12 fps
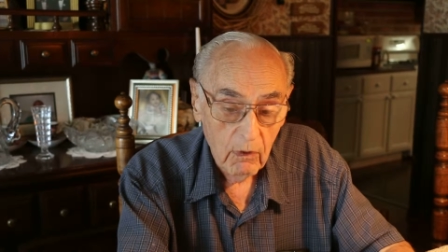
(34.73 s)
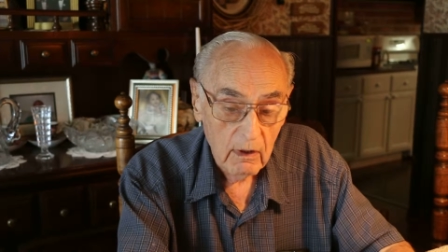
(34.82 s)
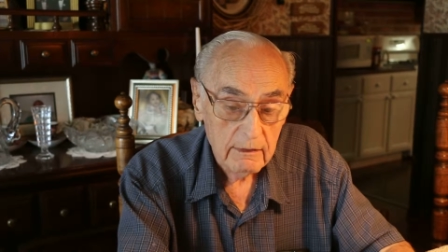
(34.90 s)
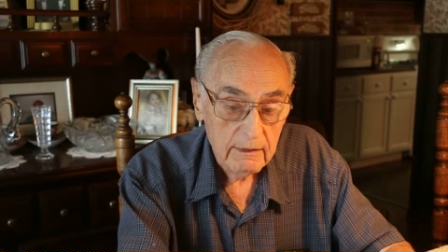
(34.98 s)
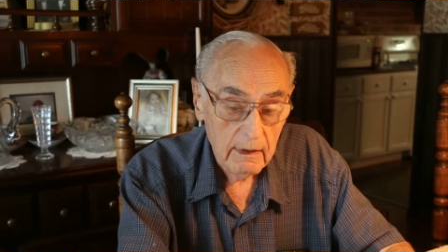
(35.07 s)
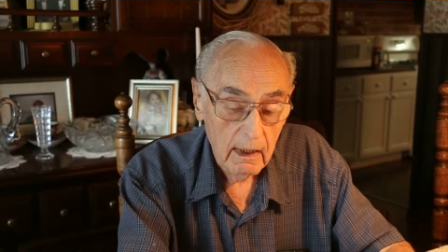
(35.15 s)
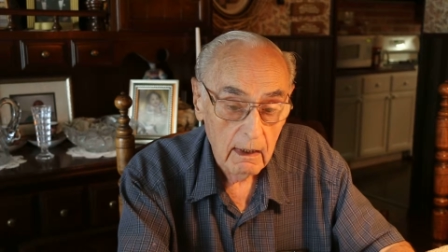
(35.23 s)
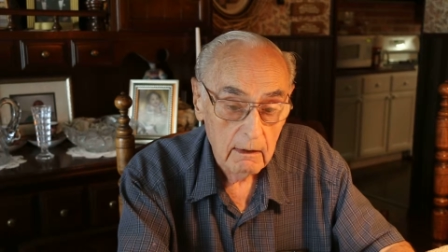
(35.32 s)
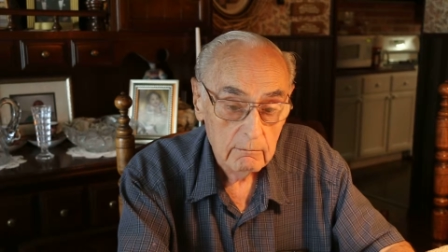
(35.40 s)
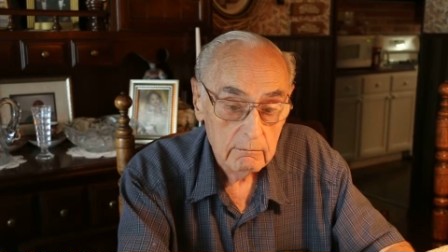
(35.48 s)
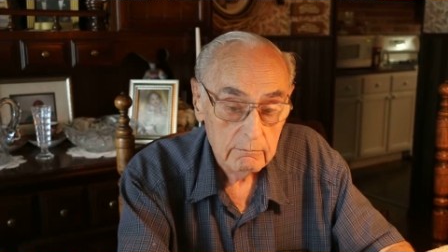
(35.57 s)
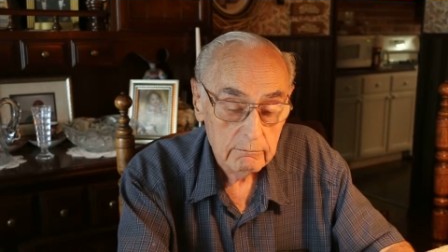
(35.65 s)
But
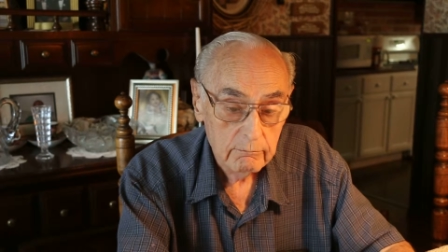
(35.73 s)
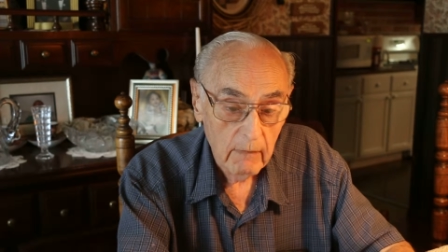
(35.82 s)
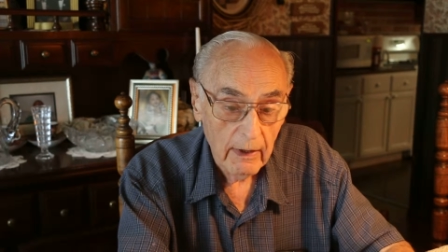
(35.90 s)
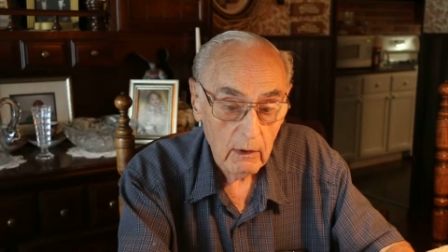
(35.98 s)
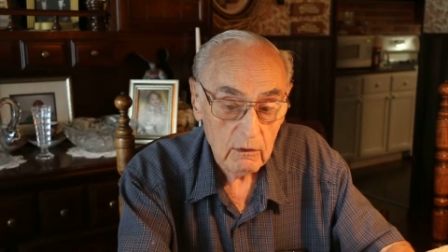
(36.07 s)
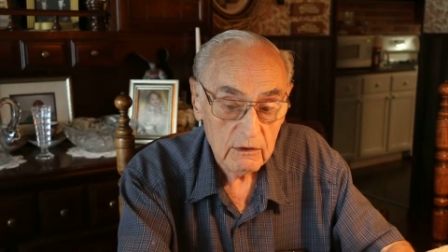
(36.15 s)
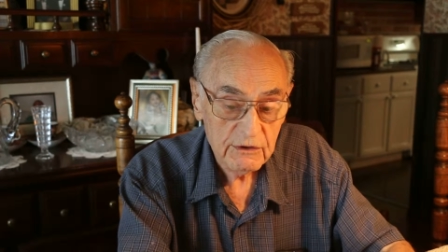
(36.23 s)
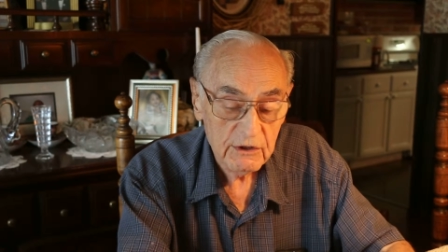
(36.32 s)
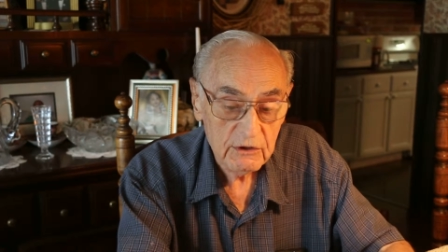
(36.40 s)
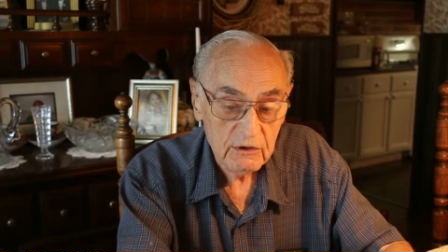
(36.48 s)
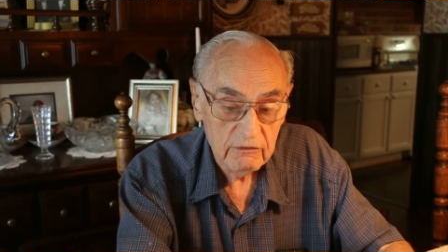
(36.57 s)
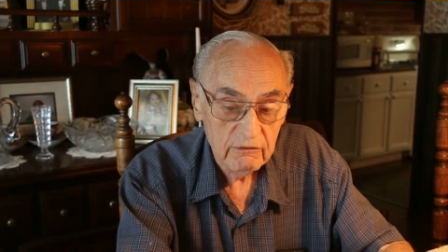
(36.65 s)
um, my oldest
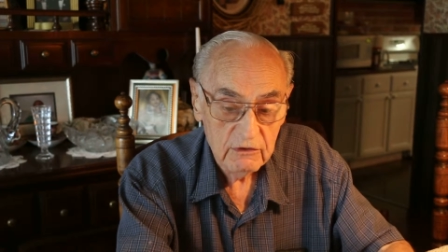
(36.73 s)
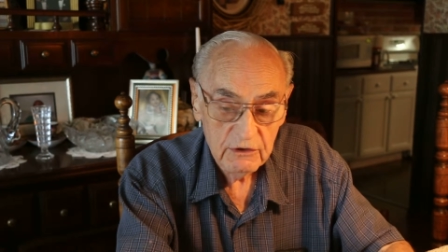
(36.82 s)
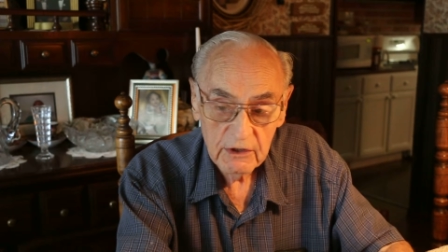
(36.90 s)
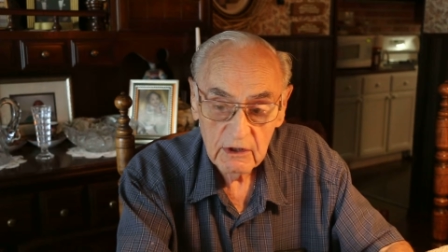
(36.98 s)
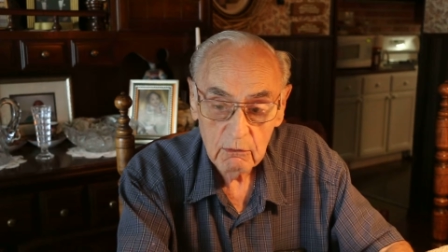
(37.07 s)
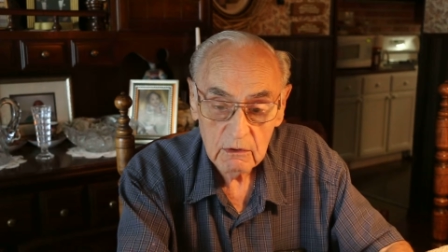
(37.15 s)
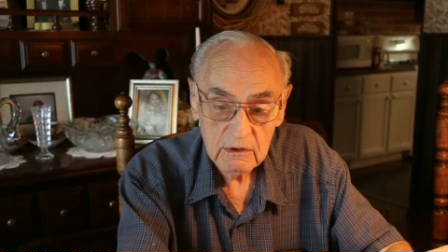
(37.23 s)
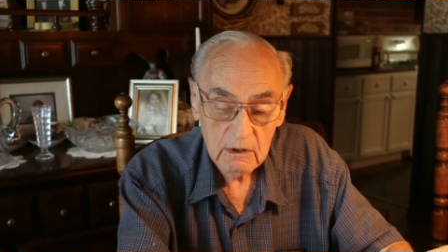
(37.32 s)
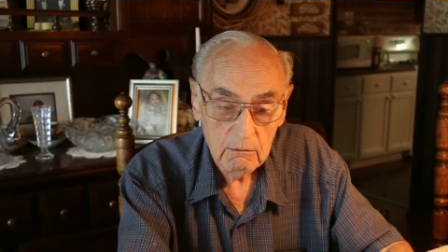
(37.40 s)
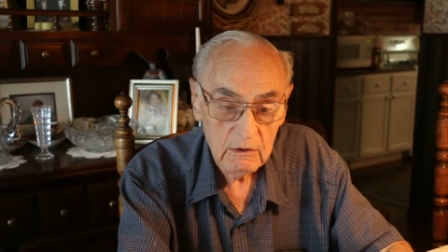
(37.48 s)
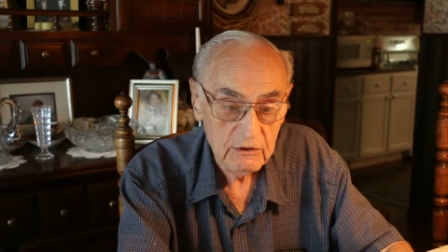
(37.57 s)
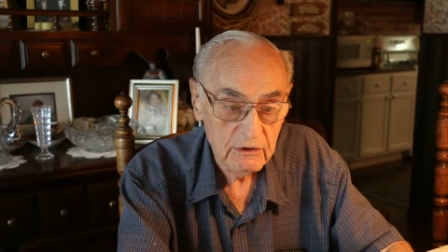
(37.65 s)
sister, Virginia, was
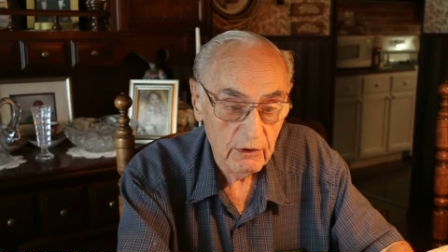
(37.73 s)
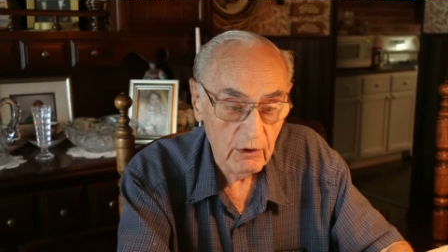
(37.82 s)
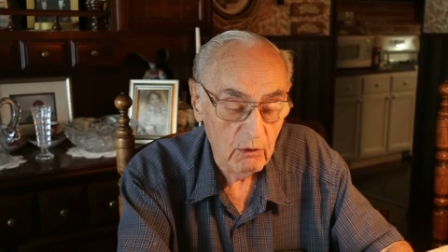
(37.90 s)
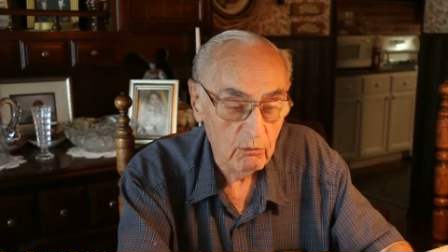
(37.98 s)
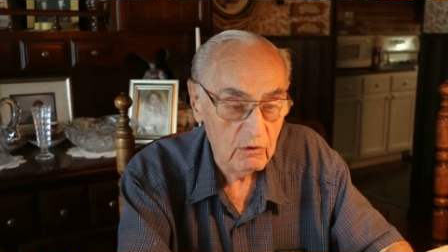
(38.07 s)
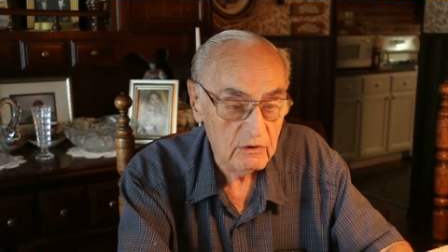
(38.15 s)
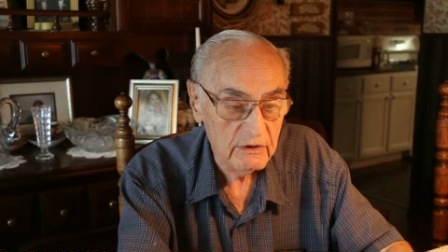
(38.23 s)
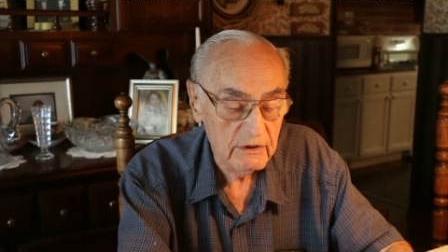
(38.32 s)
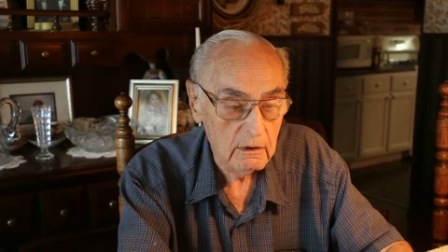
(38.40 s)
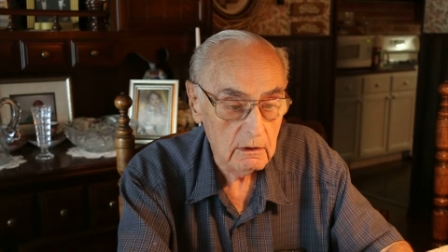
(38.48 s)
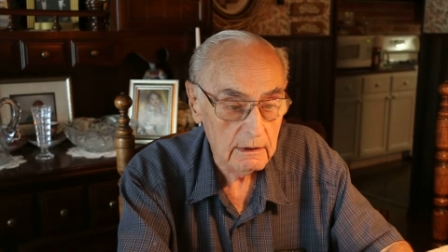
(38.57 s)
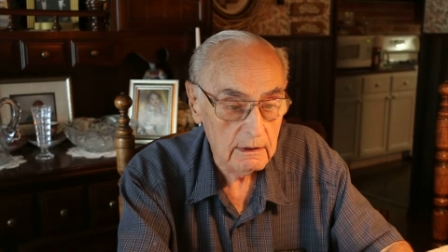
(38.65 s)
a missionary in
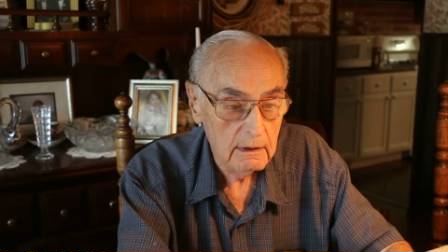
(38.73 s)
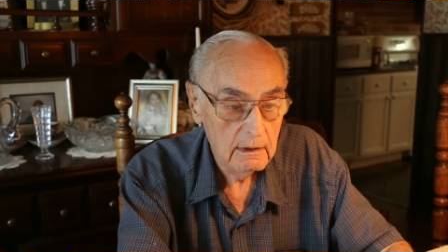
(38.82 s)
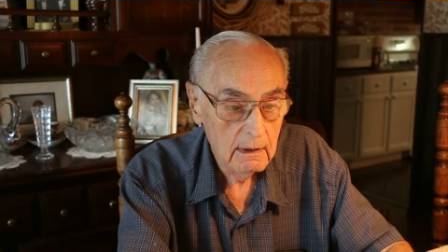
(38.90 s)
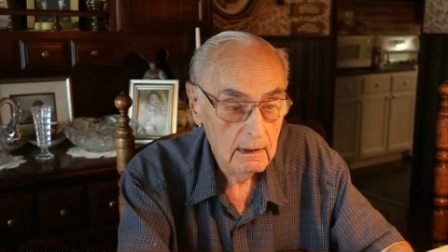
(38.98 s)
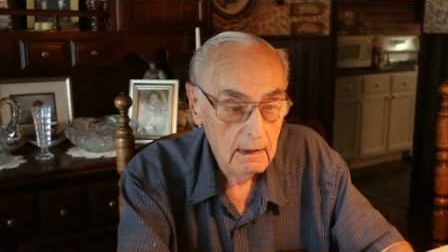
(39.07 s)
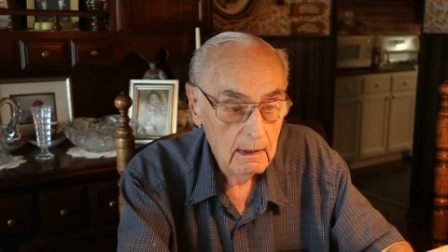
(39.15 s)
Brazil and